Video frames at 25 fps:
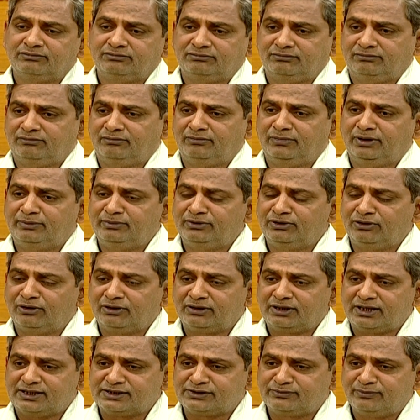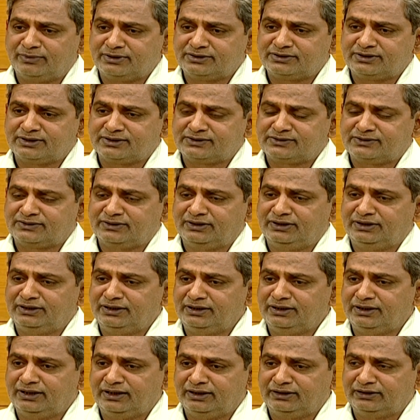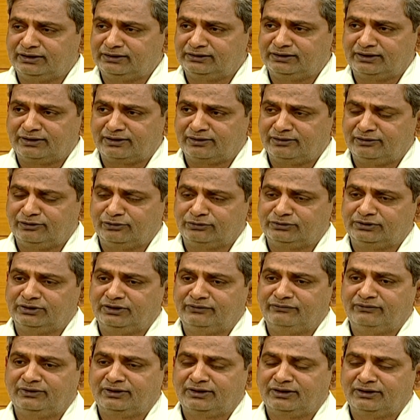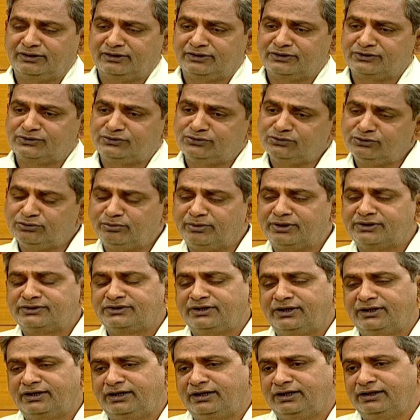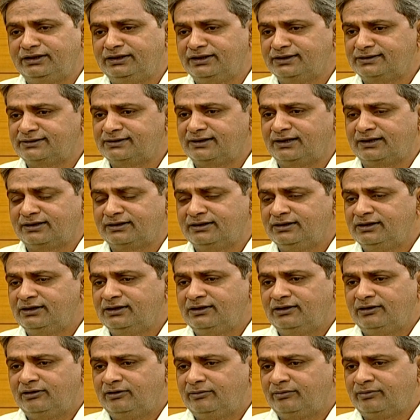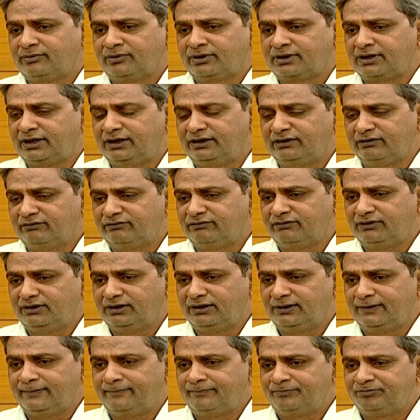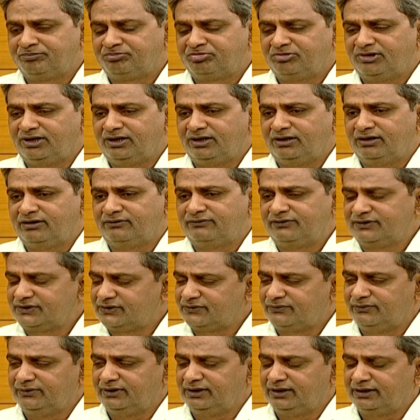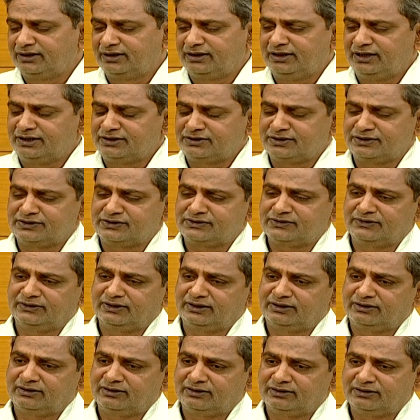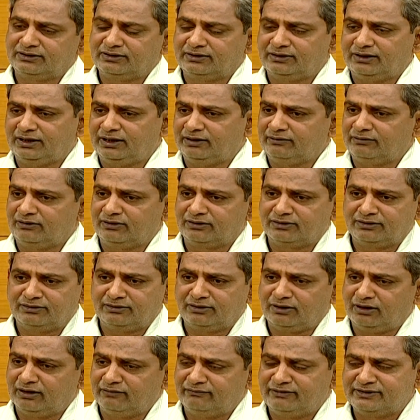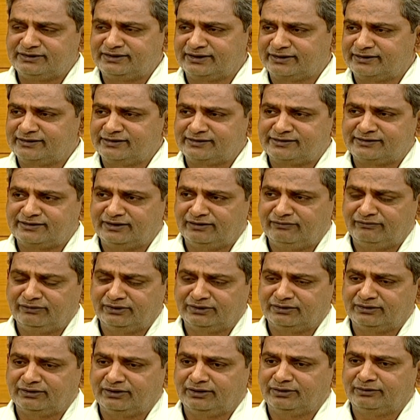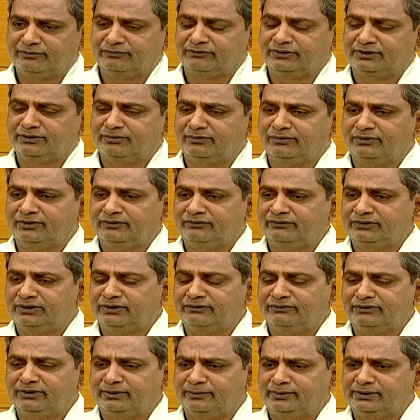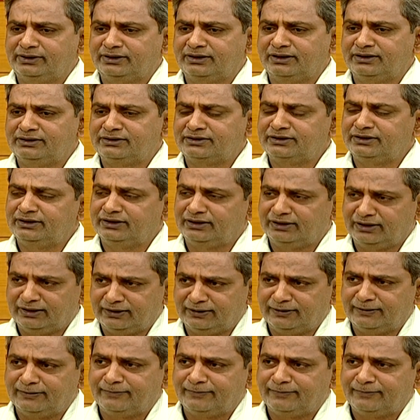maybe not as much as India and other, you know, third world countries do, but certainly these are kind of first world relations that have always existed with the mother country, England.